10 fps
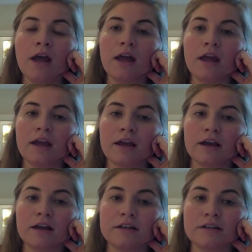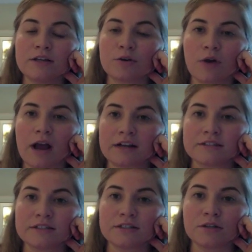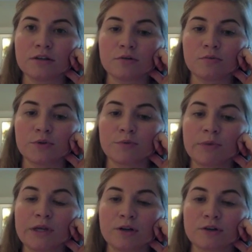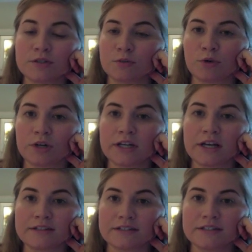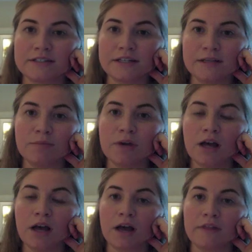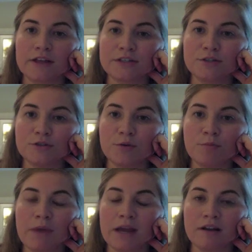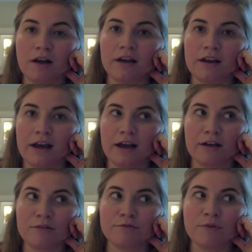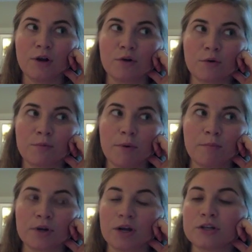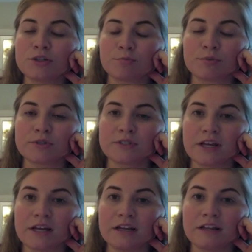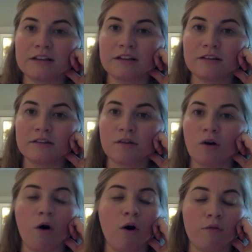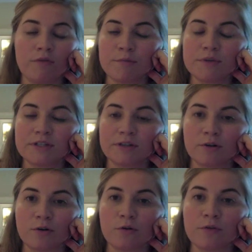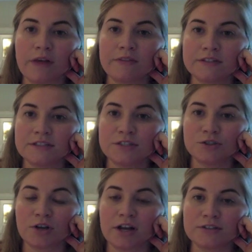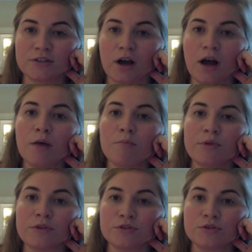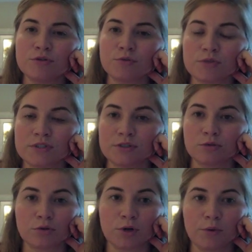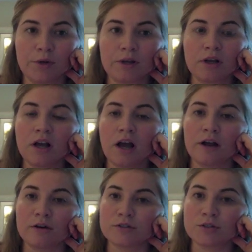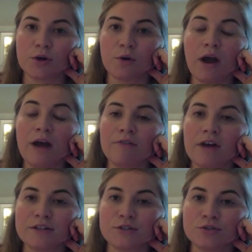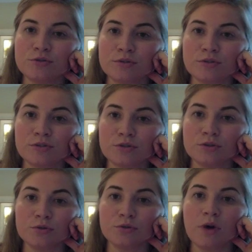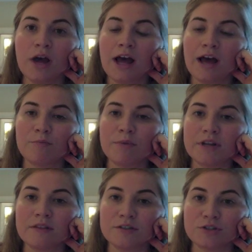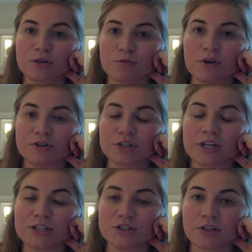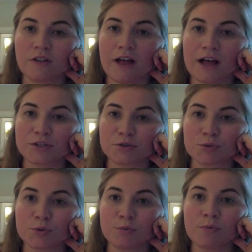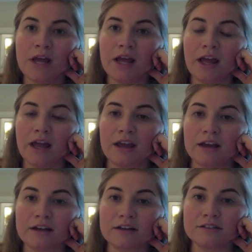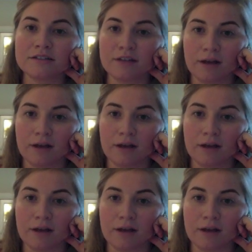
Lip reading: and interacting with peers and working as a team. That student may not have remembered 100% all of the material that the teacher had taught, but the student was still growing. I also have had students who have been in the general education classroom and